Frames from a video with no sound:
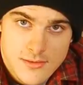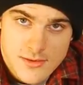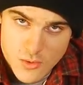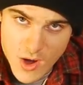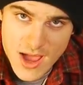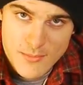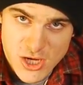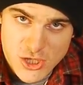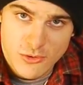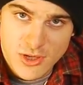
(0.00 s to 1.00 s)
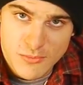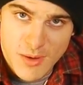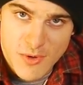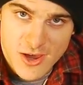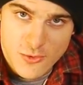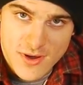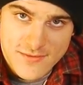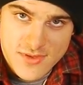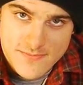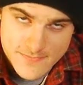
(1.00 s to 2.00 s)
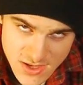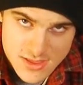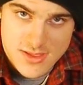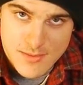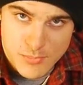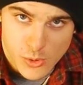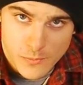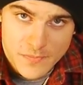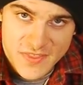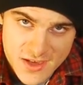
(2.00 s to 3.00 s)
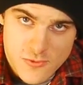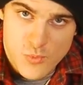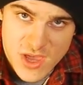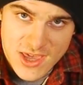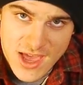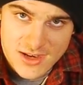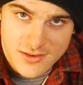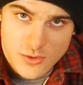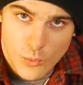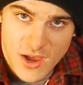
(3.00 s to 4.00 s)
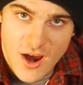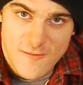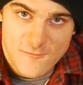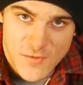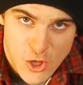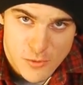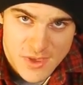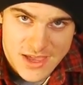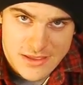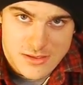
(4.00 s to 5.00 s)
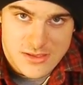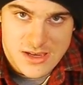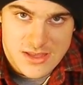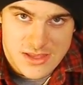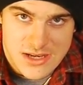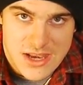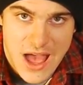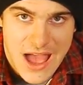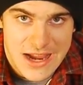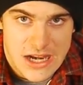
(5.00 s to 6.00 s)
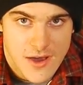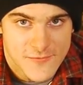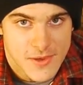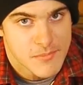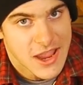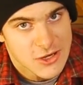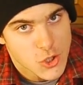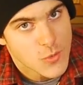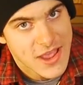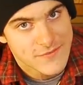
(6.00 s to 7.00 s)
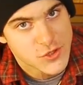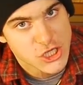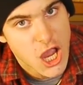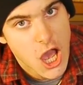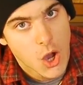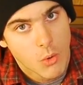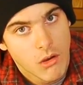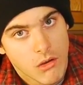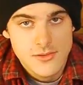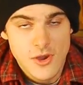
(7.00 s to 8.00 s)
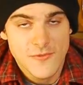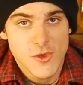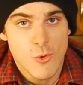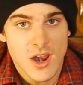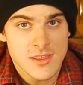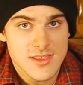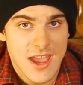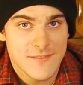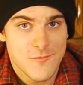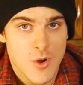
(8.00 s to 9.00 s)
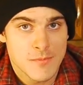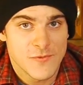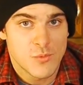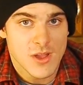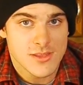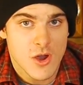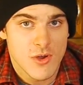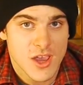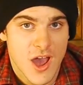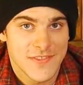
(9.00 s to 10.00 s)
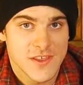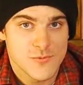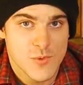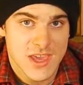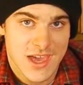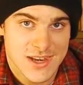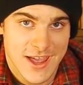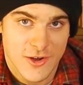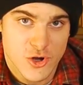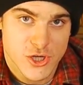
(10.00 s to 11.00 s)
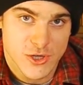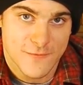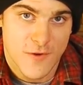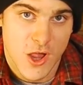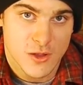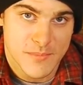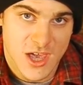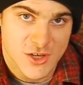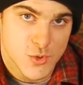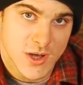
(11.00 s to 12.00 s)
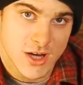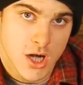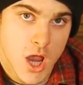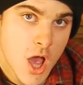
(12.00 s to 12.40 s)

So why am I showing you my microwaves? It's simple. This weekend, we are filming season 9 of The Microwave Show. So if you want to stay informed of what's going on this weekend, I urge you to follow me on Twitter.